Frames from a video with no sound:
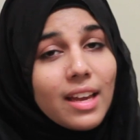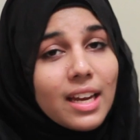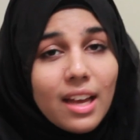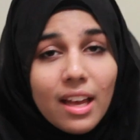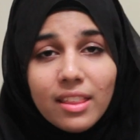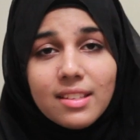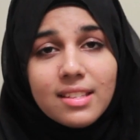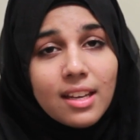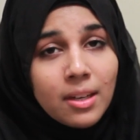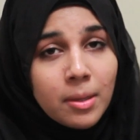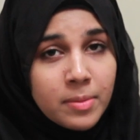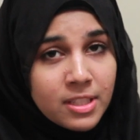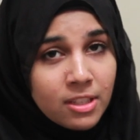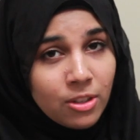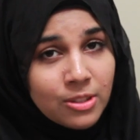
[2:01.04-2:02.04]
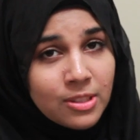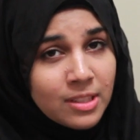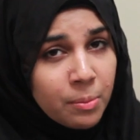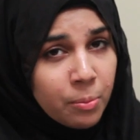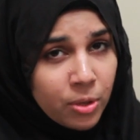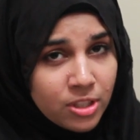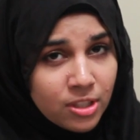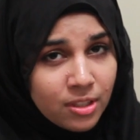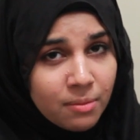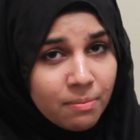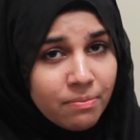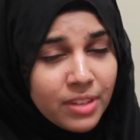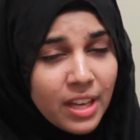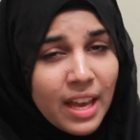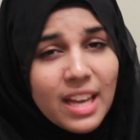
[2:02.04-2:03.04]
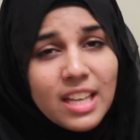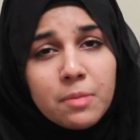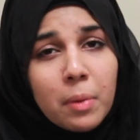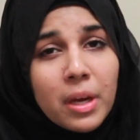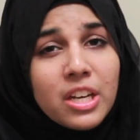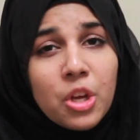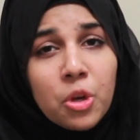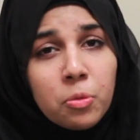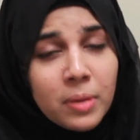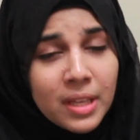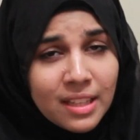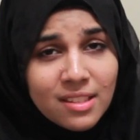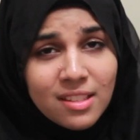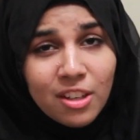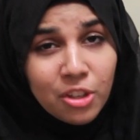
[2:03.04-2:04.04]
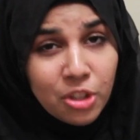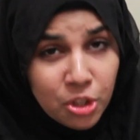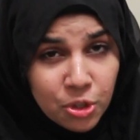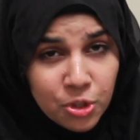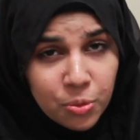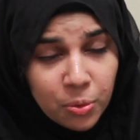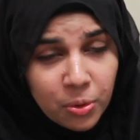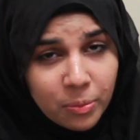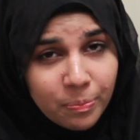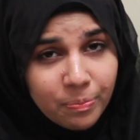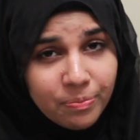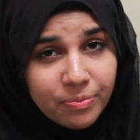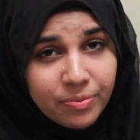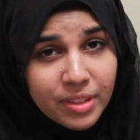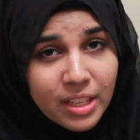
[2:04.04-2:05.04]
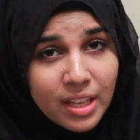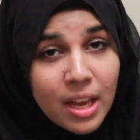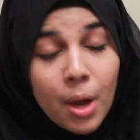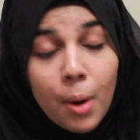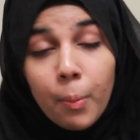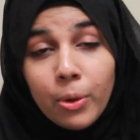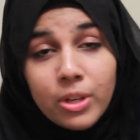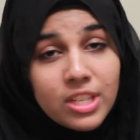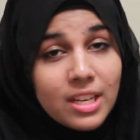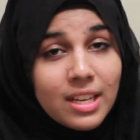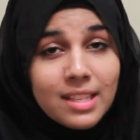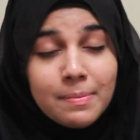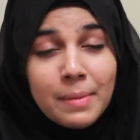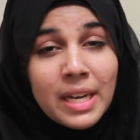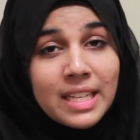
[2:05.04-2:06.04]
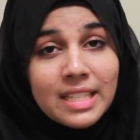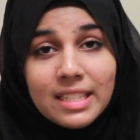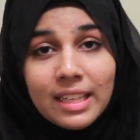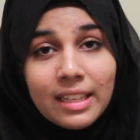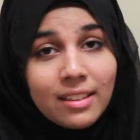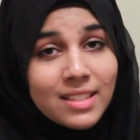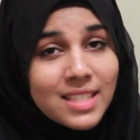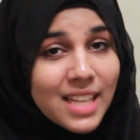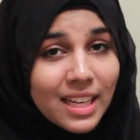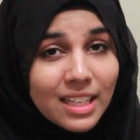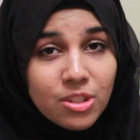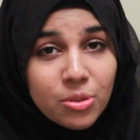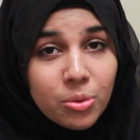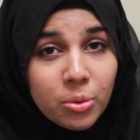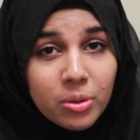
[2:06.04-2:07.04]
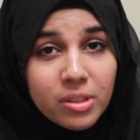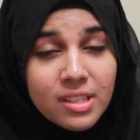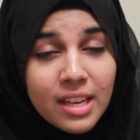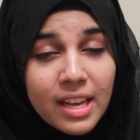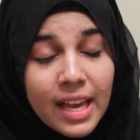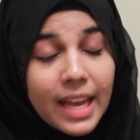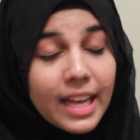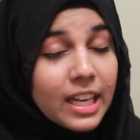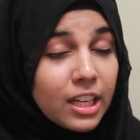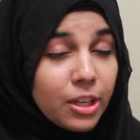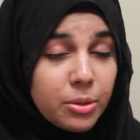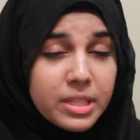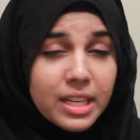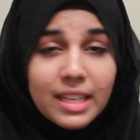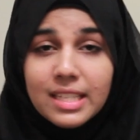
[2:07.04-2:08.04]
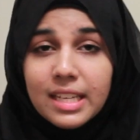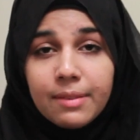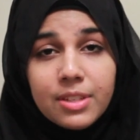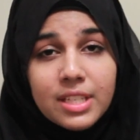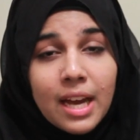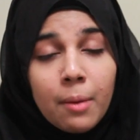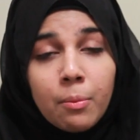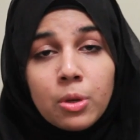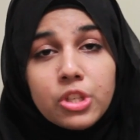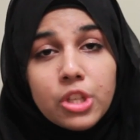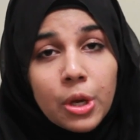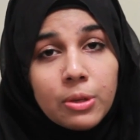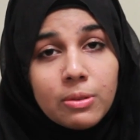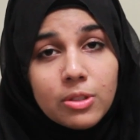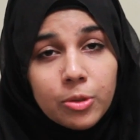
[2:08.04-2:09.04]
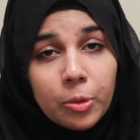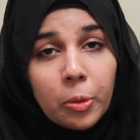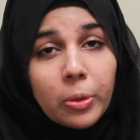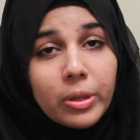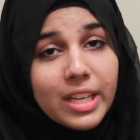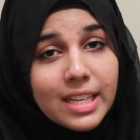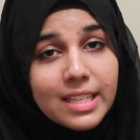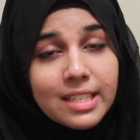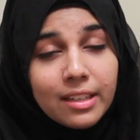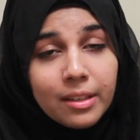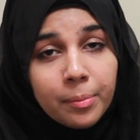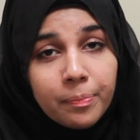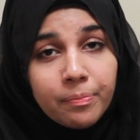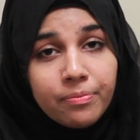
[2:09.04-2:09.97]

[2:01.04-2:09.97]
in other circumstances in Britain is by no means unusual. Britain has many single-sex schools, including David Cameron's own school, Eton.